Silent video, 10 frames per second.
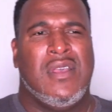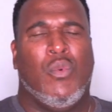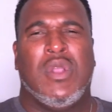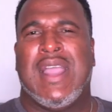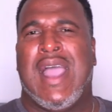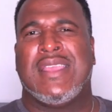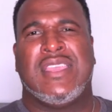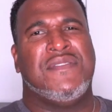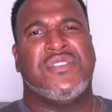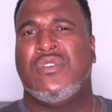What God
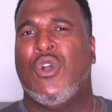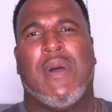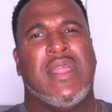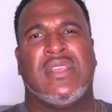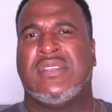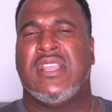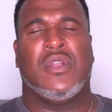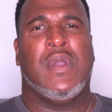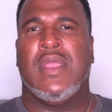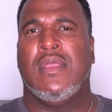gives you, nobody can take
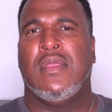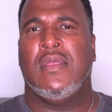away.